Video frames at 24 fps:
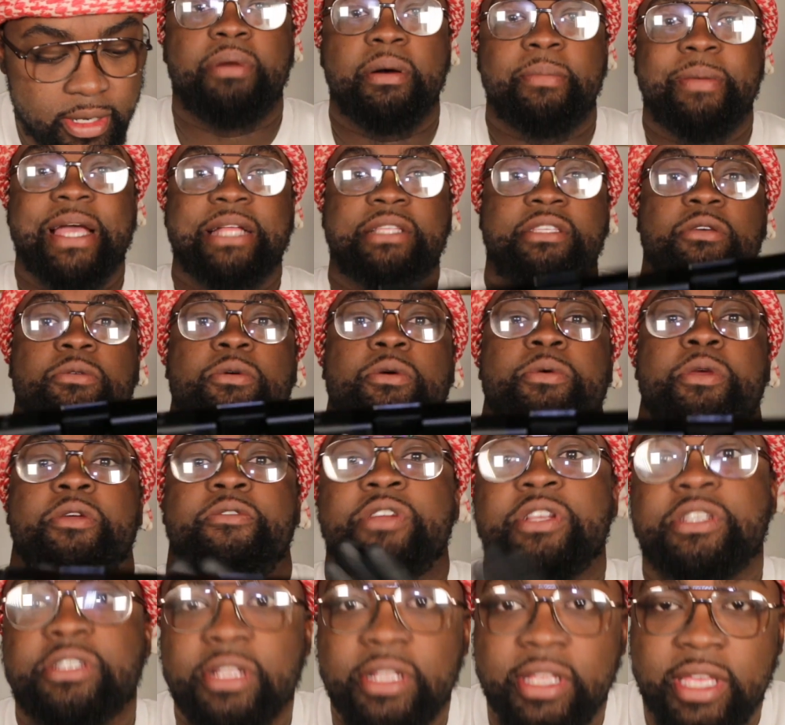But back to what we
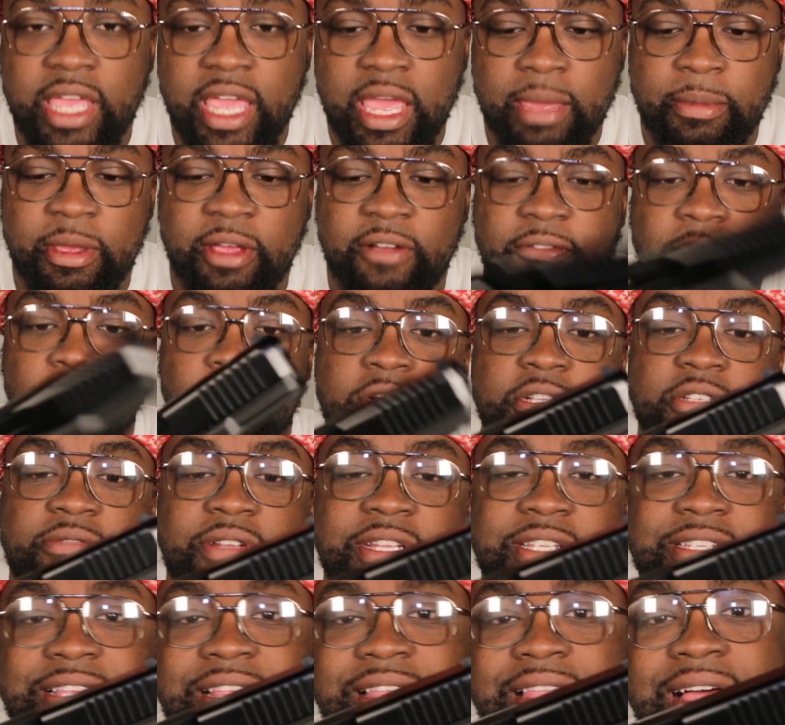originally came here for, is for
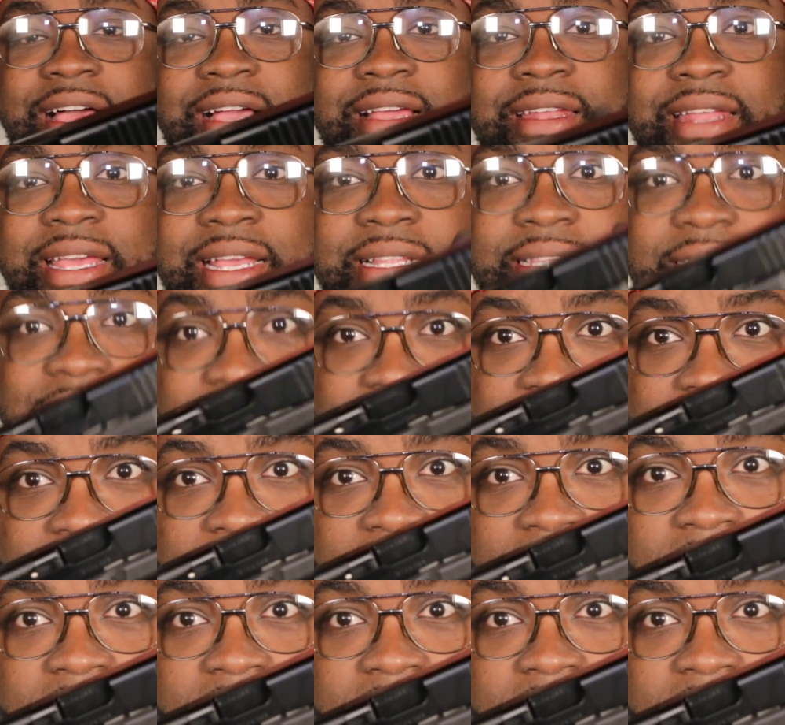this Glock 19